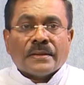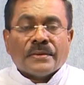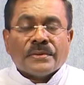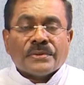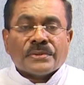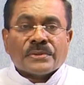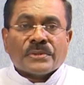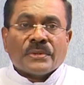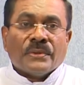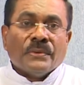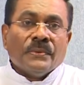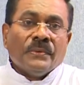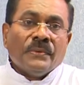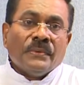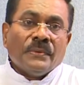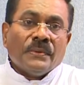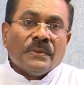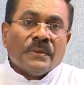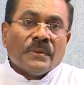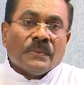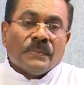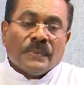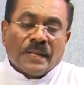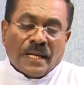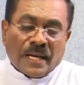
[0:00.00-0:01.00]
So
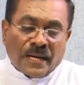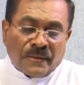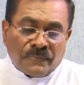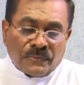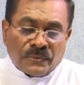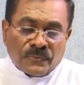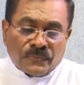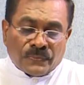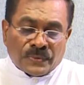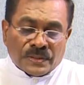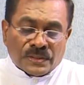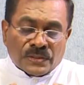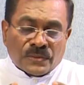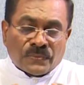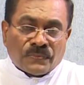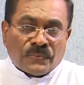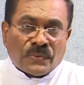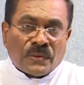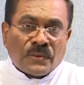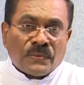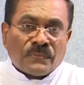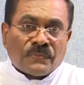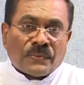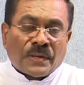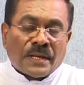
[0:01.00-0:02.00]
we have to first of
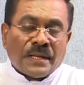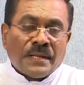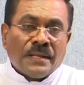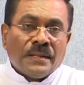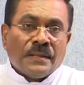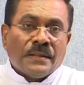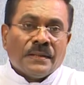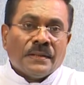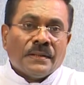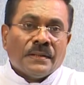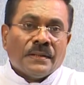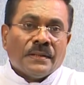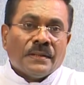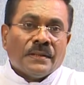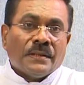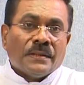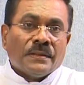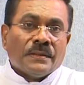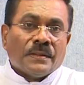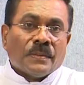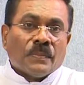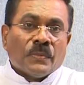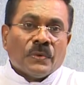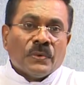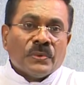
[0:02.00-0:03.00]
all find
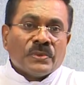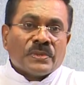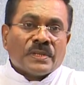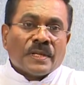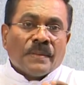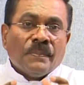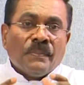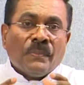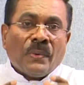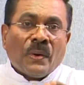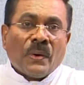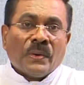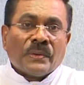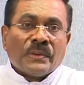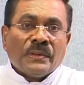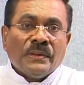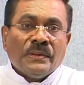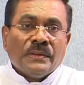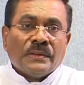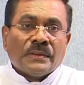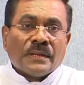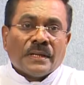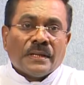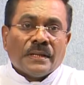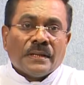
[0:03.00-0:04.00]
the most
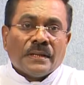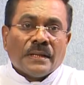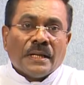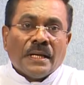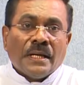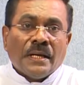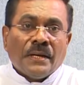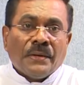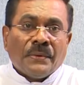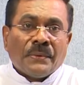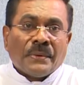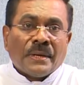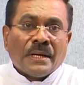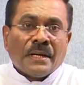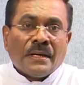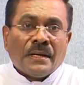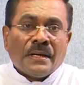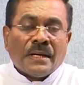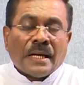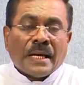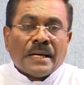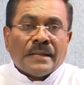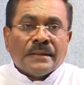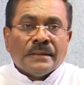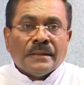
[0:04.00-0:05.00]
important area
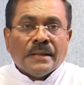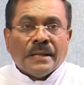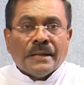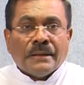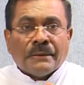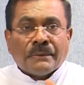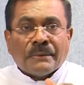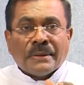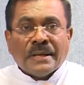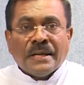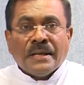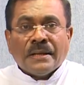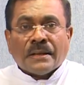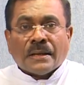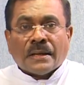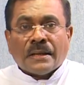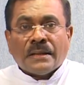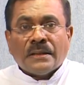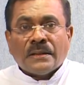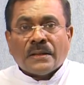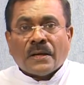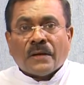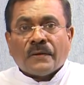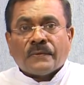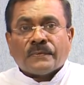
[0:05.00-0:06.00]
and
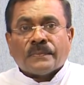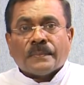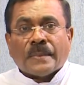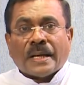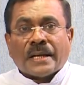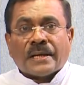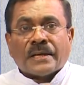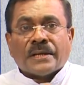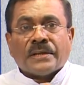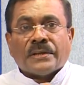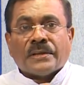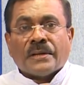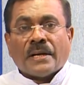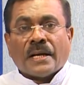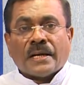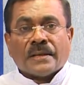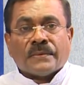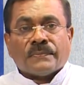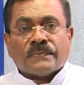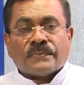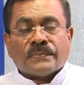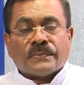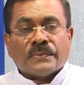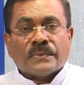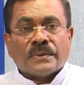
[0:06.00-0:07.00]
arena of married
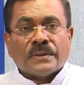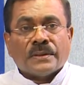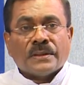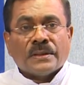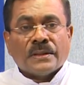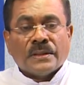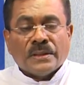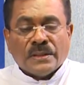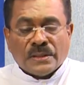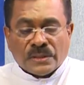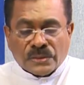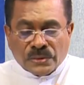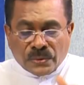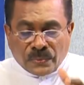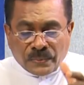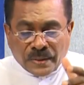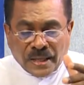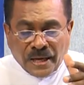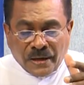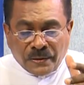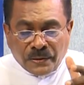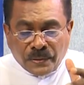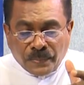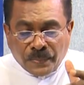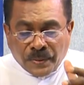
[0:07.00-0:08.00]
life. So we
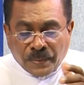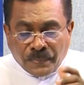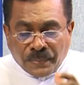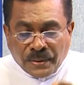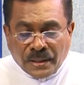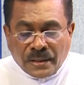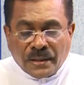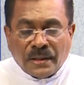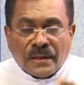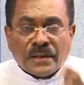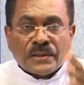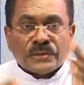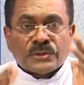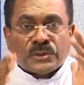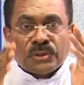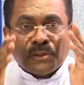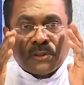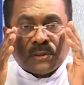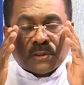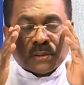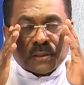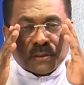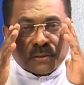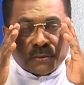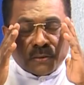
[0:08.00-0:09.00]
have to prepare our
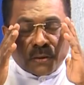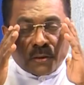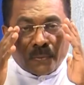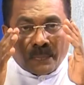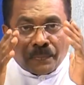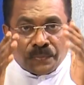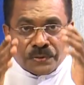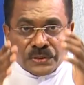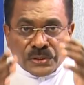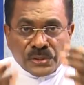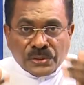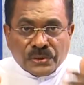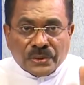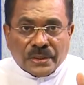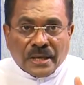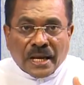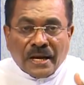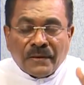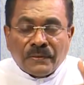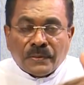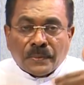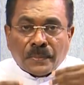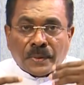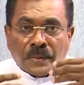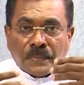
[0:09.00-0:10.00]
children, or children
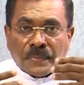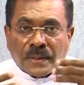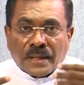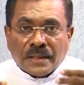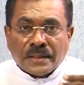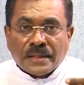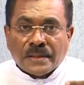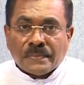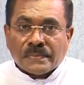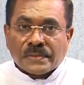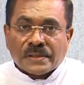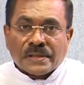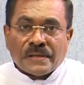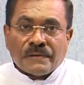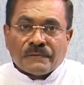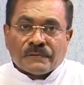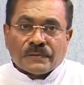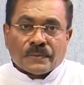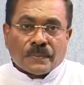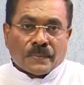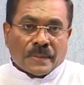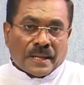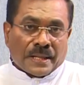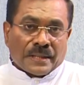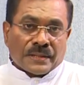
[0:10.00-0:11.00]
have to prepare themselves
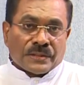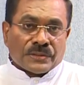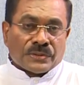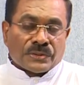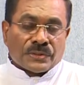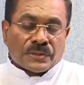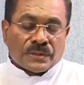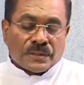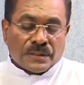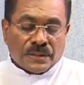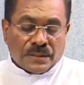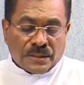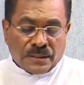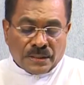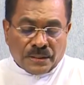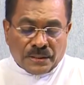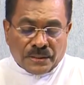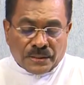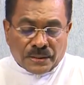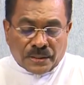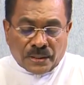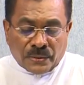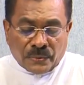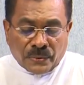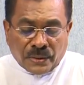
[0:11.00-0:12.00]
for marriage.
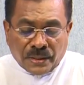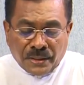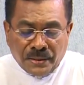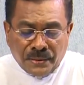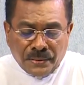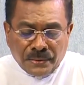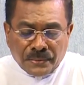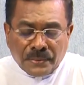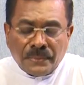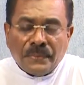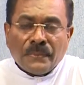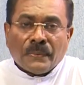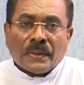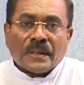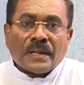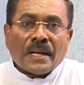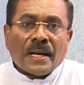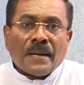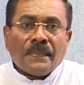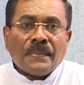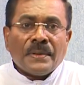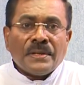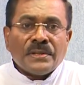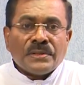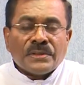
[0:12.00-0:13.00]
Now here, what
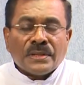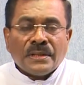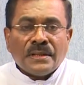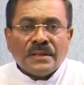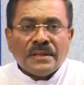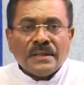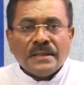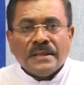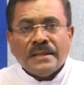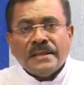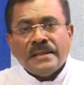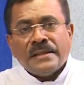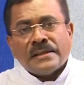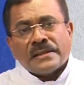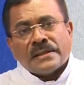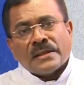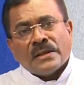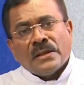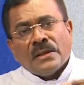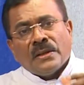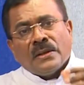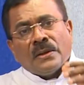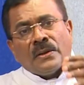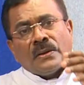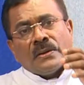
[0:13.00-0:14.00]
happens here is
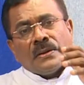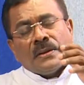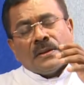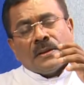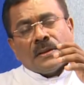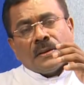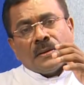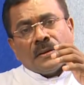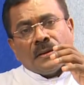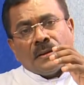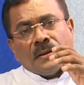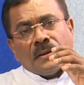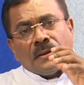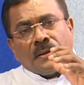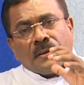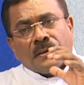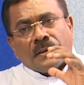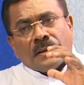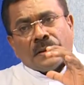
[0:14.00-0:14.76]
the